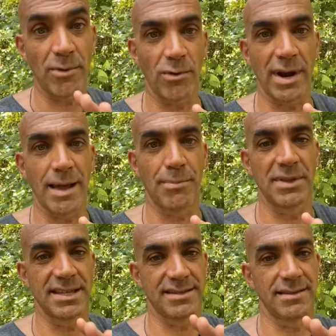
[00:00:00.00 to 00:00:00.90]
what happened
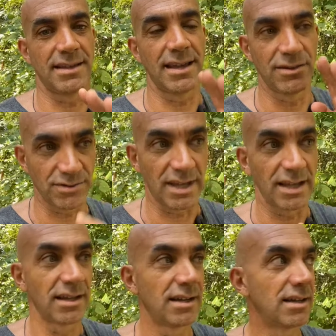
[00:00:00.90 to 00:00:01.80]
yesterday and today.
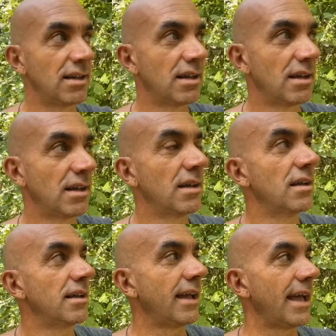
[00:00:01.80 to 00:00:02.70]

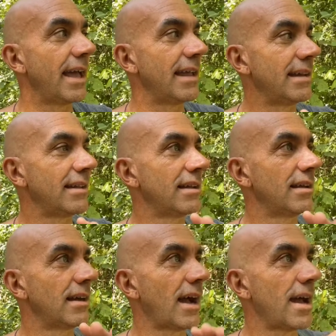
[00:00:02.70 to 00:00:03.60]
And
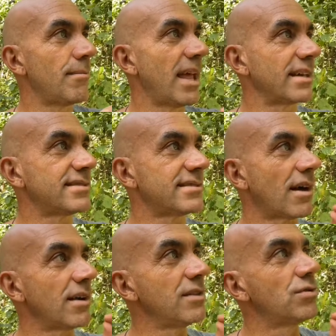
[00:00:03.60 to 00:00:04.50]
I'm like
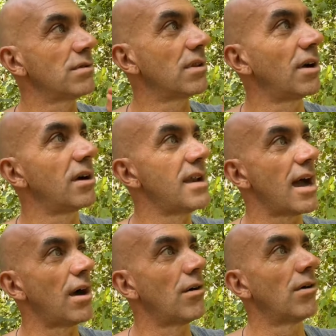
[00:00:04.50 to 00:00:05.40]
starting to learn
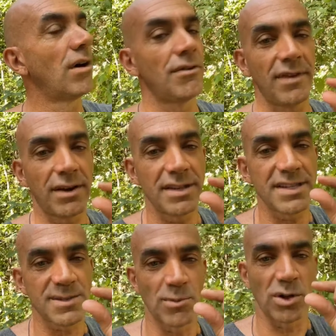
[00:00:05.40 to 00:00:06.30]
now a very
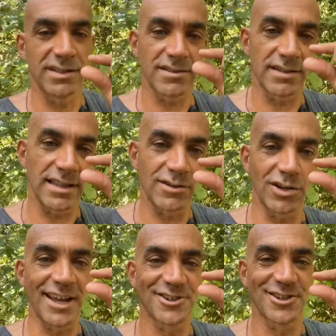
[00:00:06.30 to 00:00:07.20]
small internet
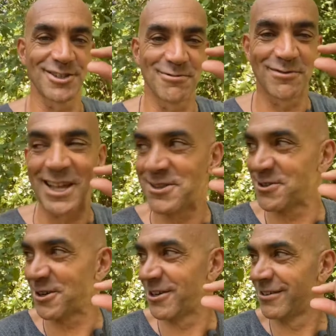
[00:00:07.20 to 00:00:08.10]
connection with
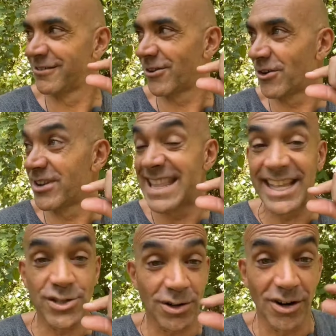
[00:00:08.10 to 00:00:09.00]
nature, or
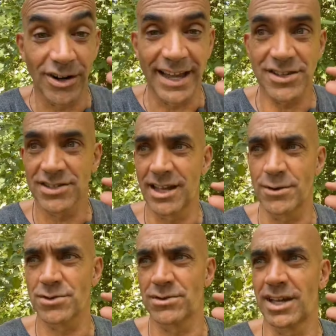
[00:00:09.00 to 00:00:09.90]
nature connection, how
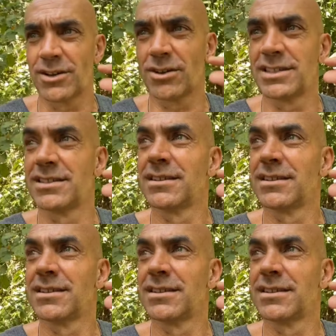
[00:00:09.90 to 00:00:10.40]
should I call it?